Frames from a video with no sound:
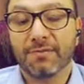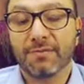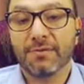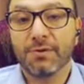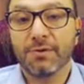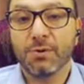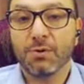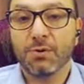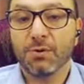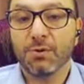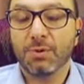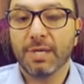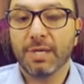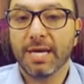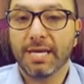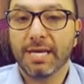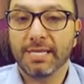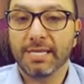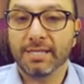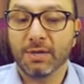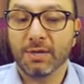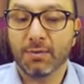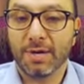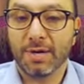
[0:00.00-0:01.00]
few
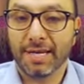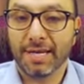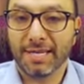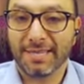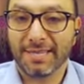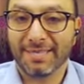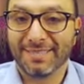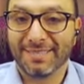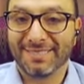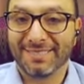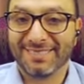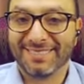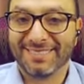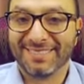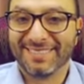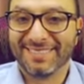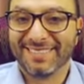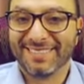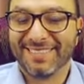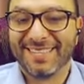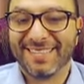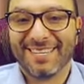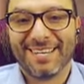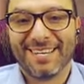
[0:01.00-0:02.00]
days away.
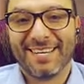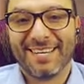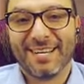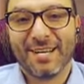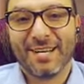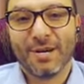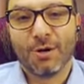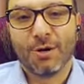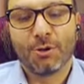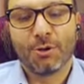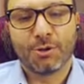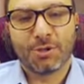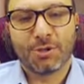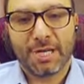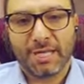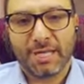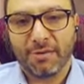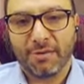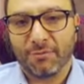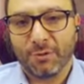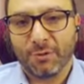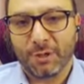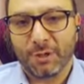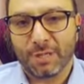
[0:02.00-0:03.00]
Who's
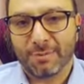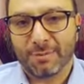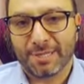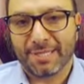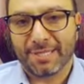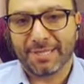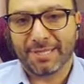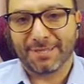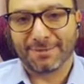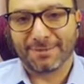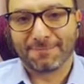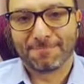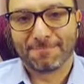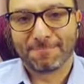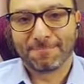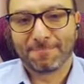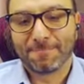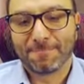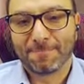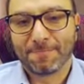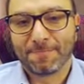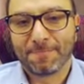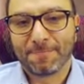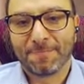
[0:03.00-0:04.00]
ready for Ramadan?
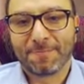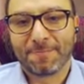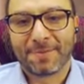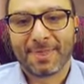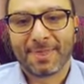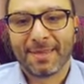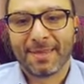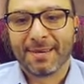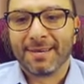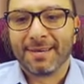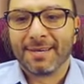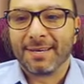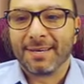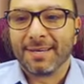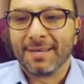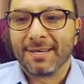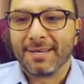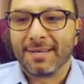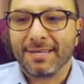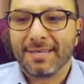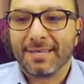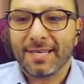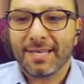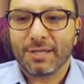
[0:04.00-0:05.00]

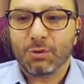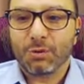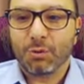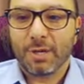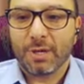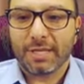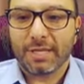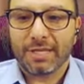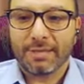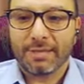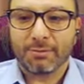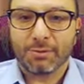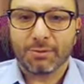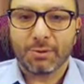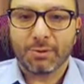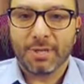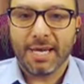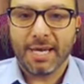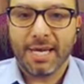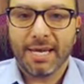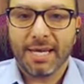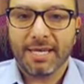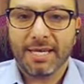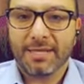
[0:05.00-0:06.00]
Let's welcome
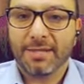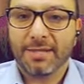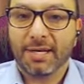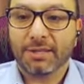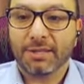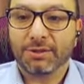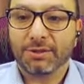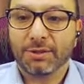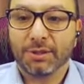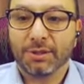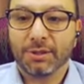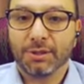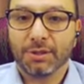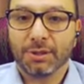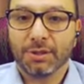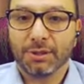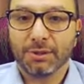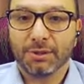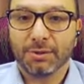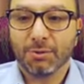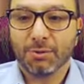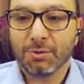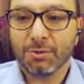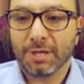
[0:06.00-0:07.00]
today
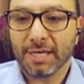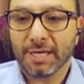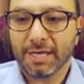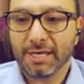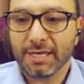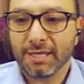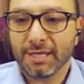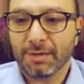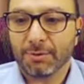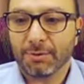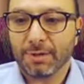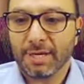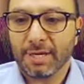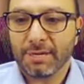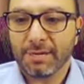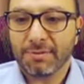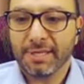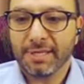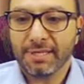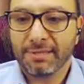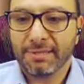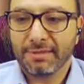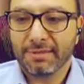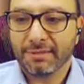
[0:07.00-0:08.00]
Dr. Nura
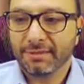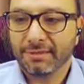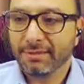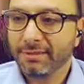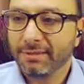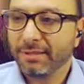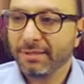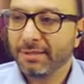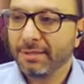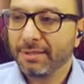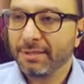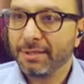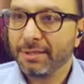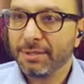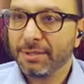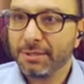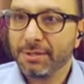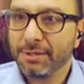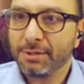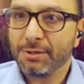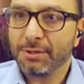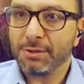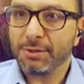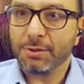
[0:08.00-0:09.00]
Arabi
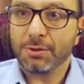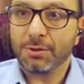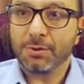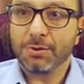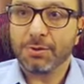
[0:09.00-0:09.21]
to